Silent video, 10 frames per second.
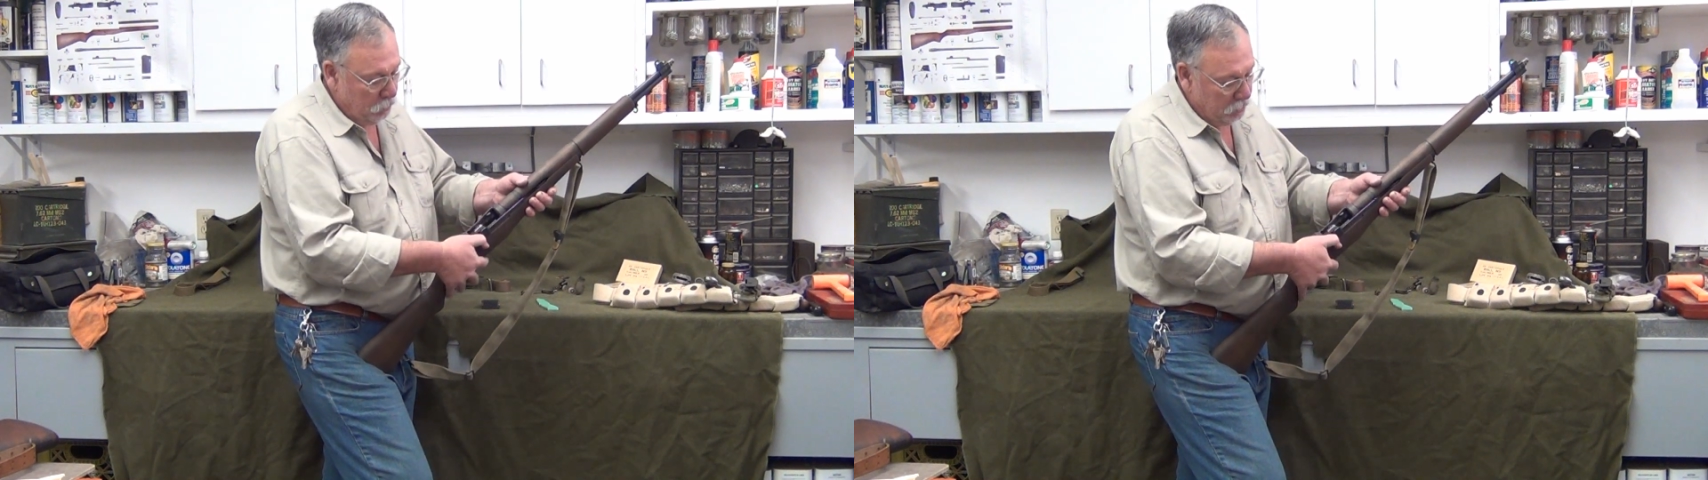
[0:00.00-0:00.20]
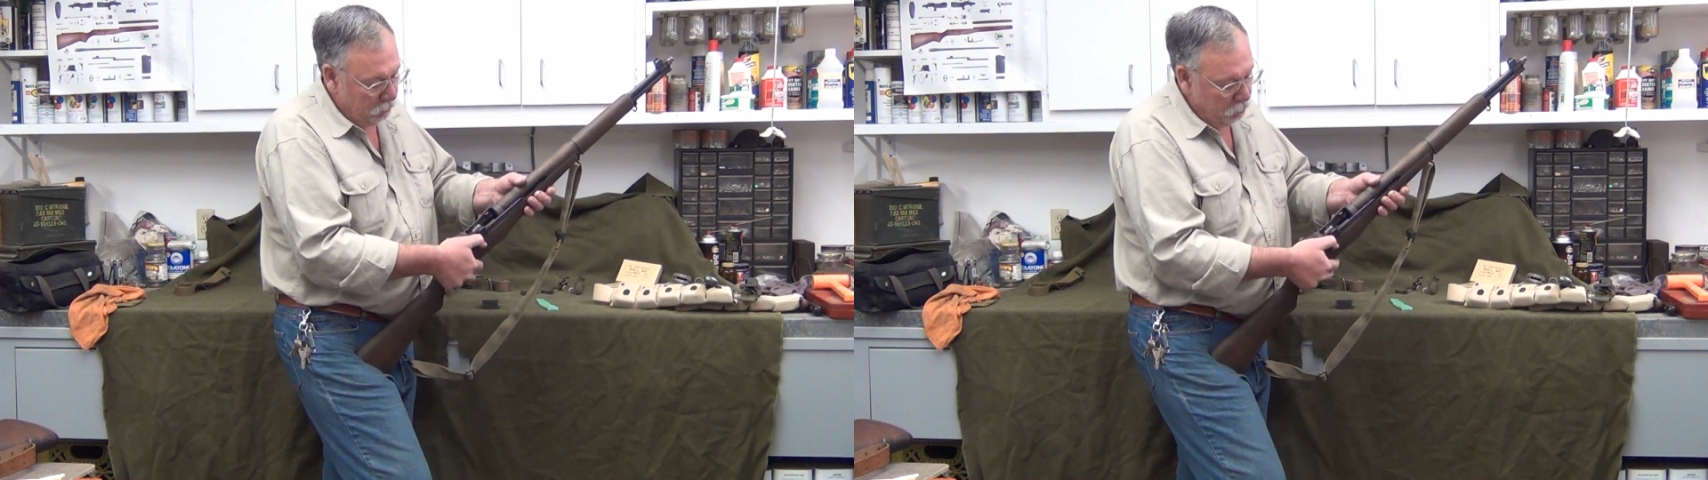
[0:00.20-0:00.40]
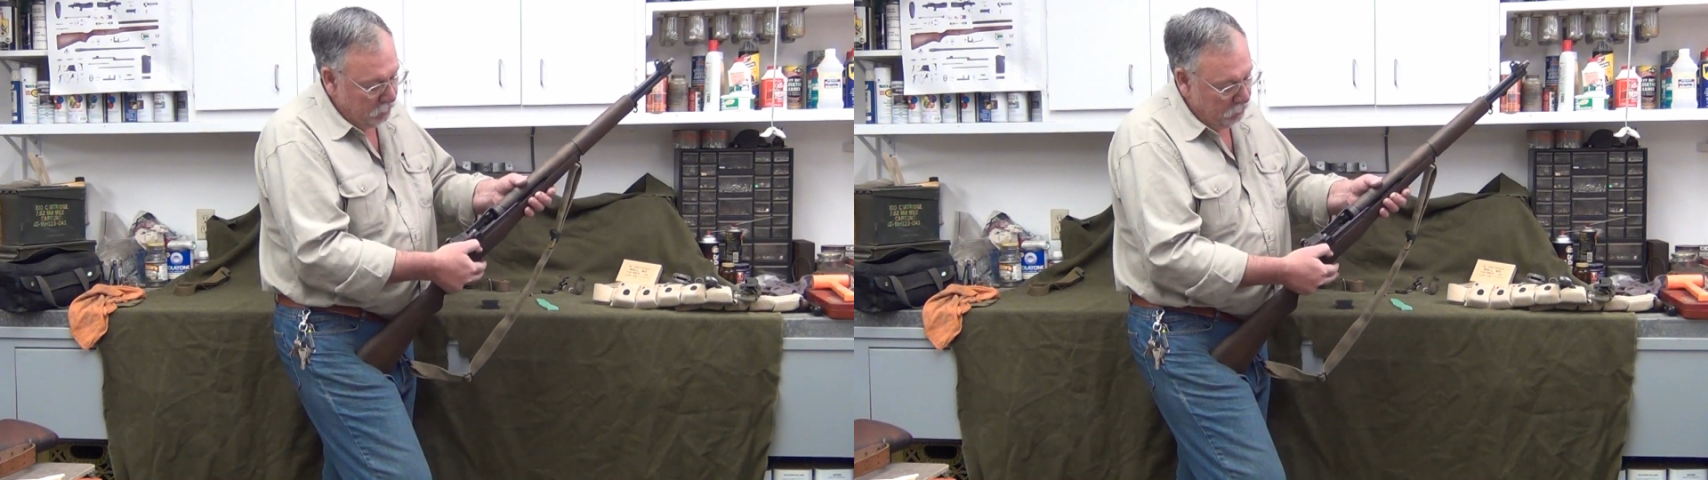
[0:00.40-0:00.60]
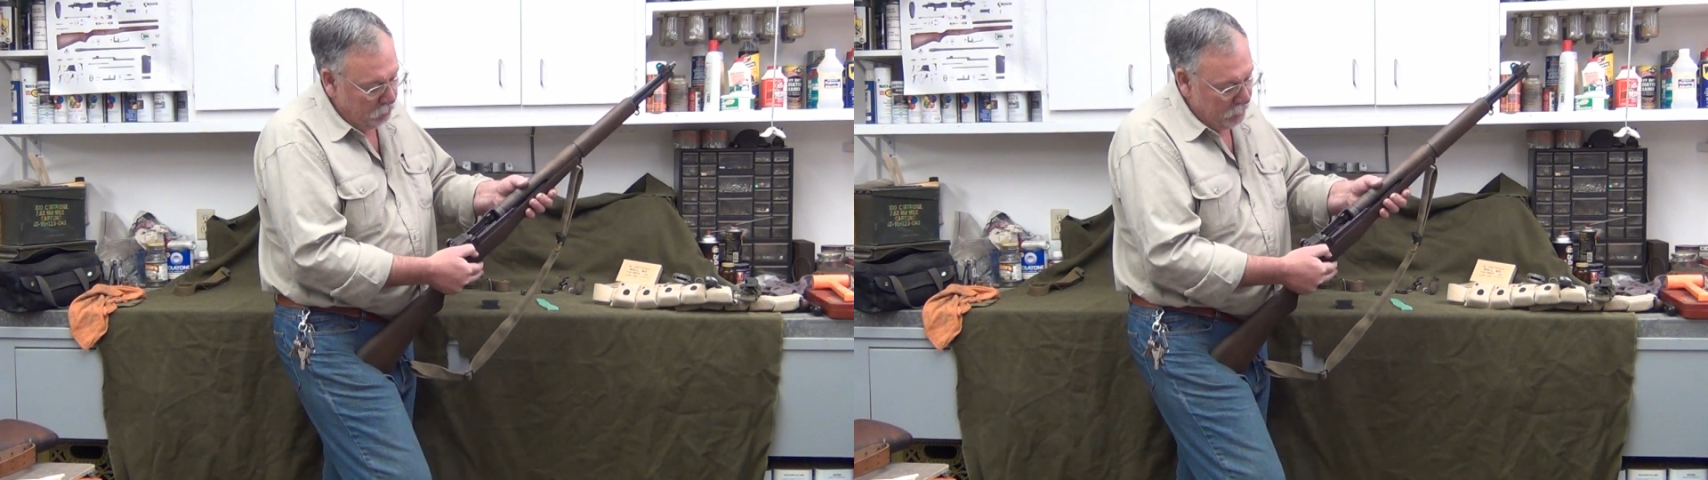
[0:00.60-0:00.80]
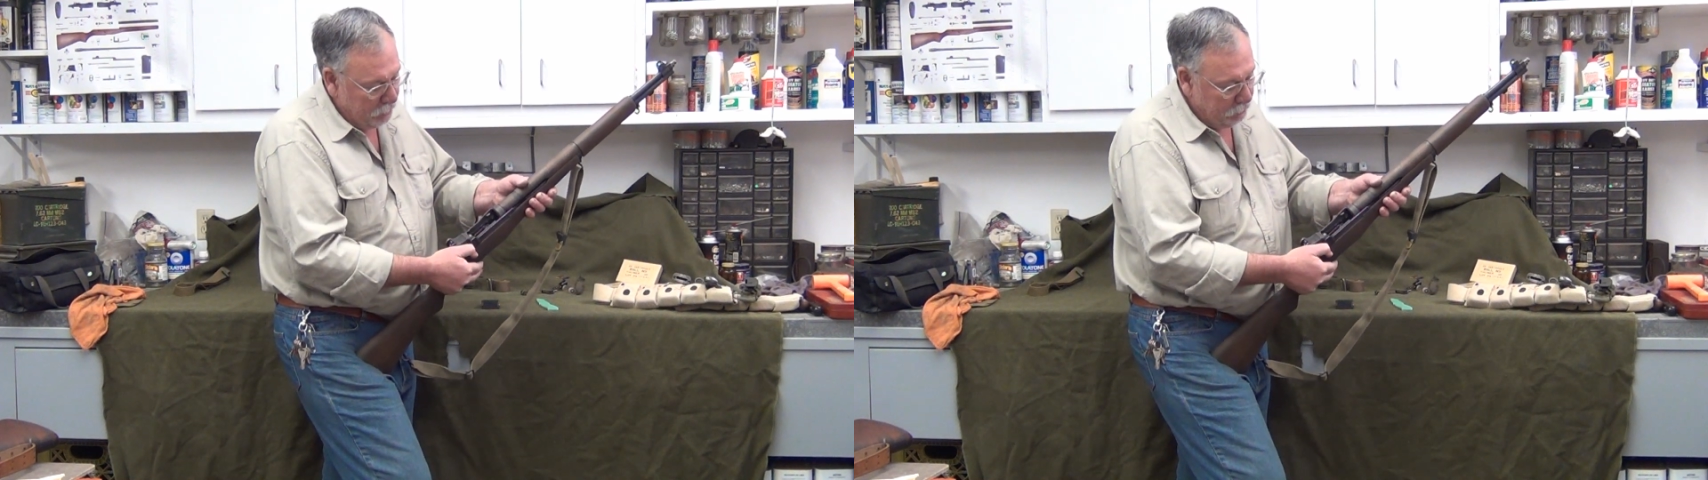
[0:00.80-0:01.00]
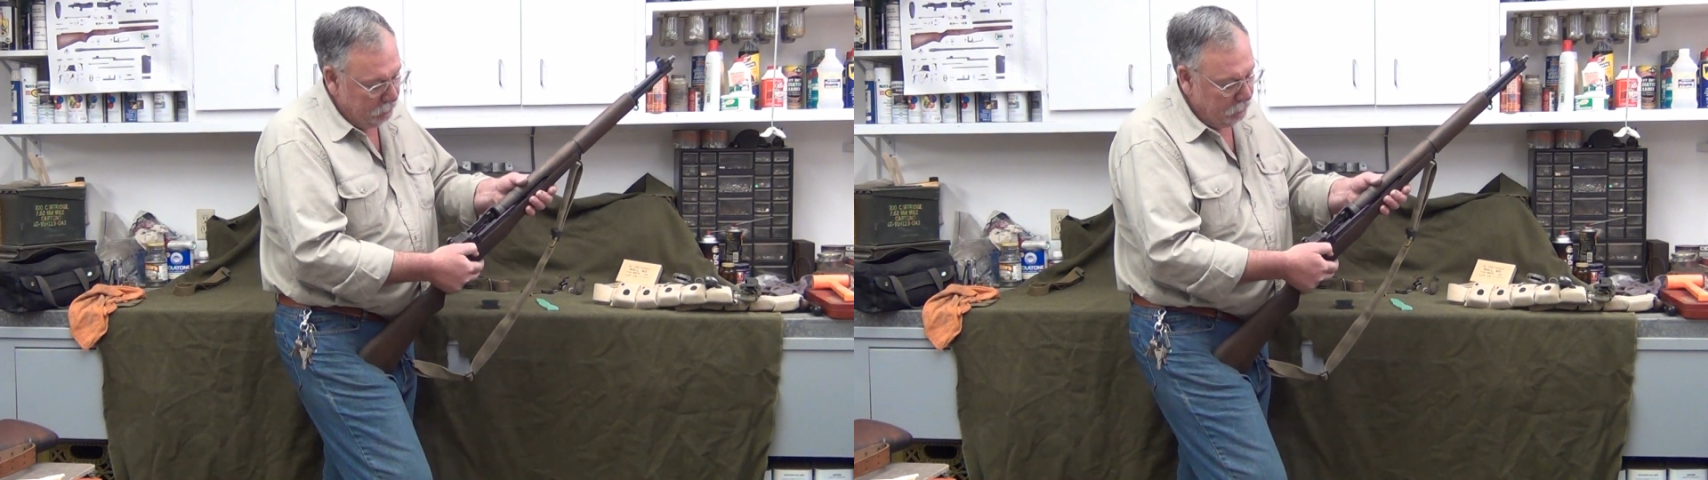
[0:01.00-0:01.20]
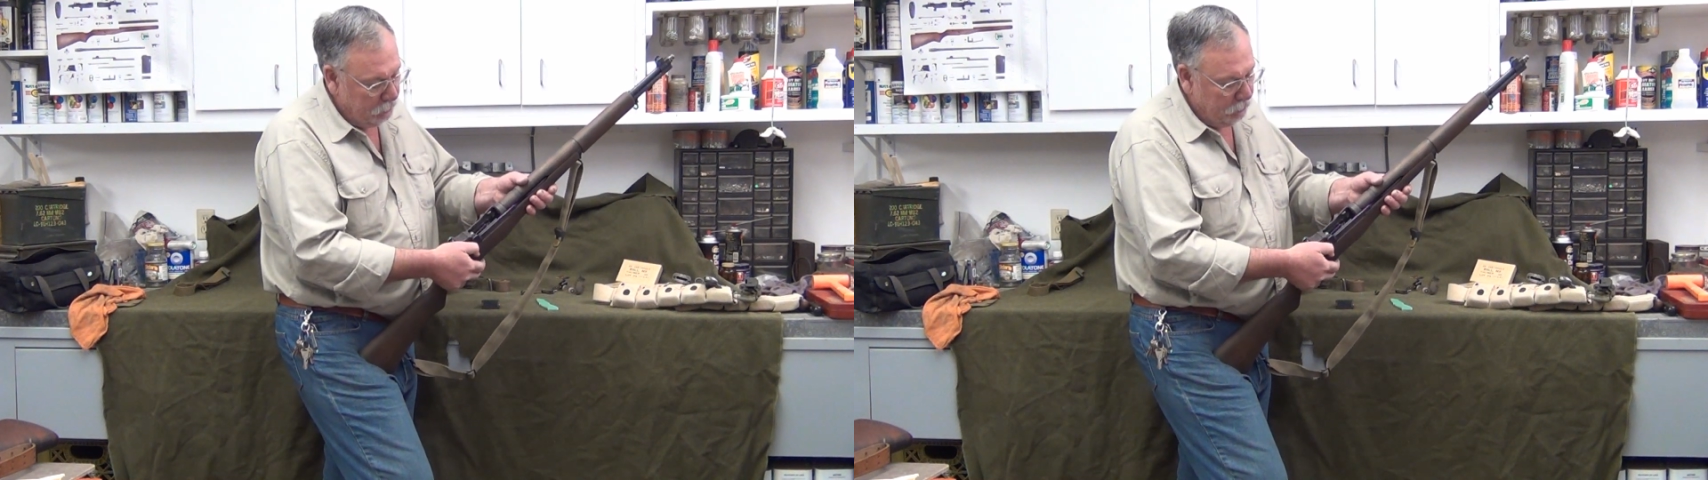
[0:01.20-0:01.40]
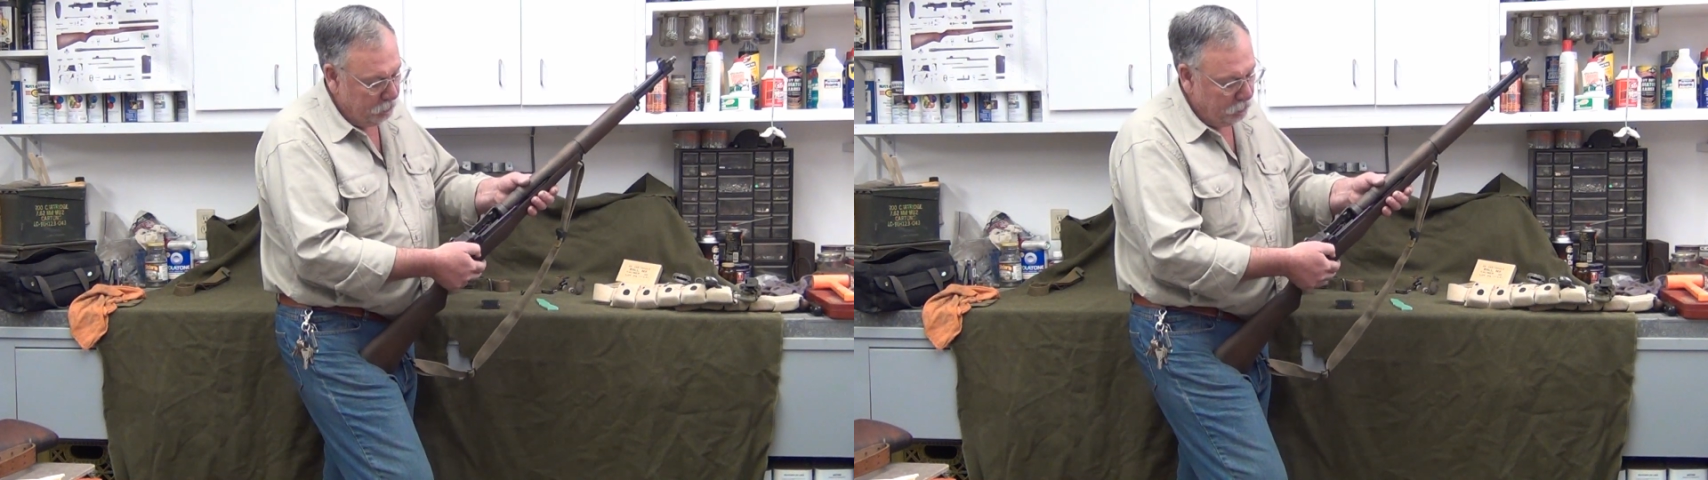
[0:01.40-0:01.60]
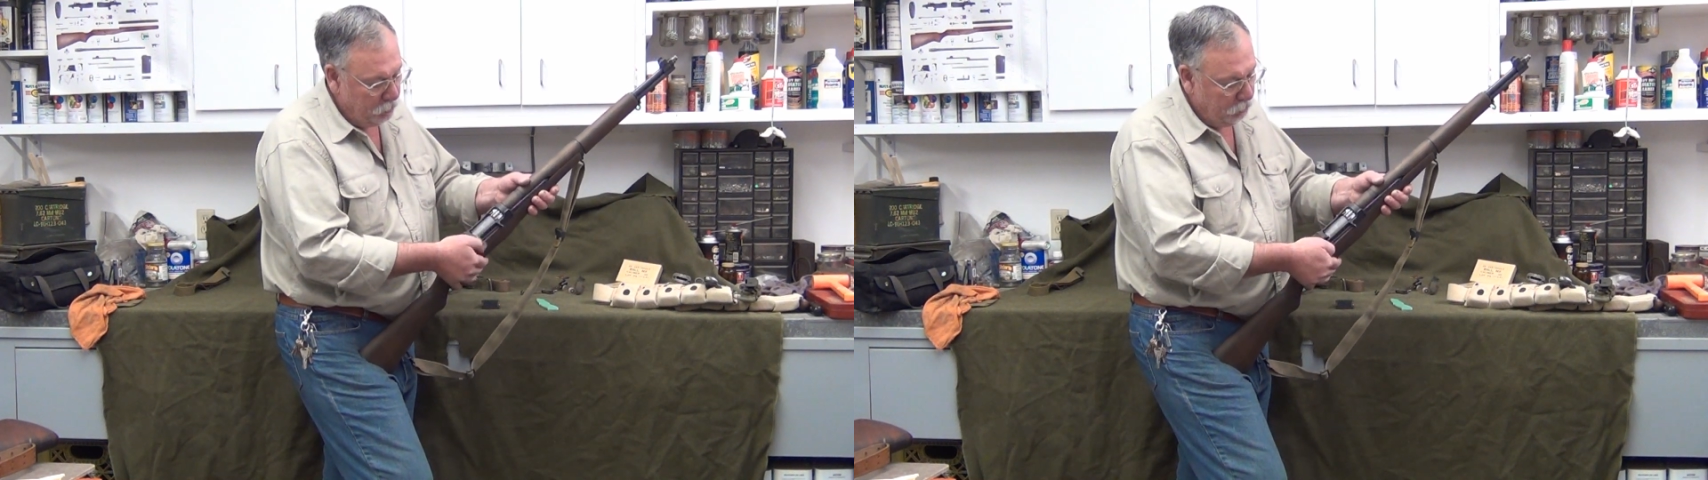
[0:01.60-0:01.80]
But they'll bring it back and the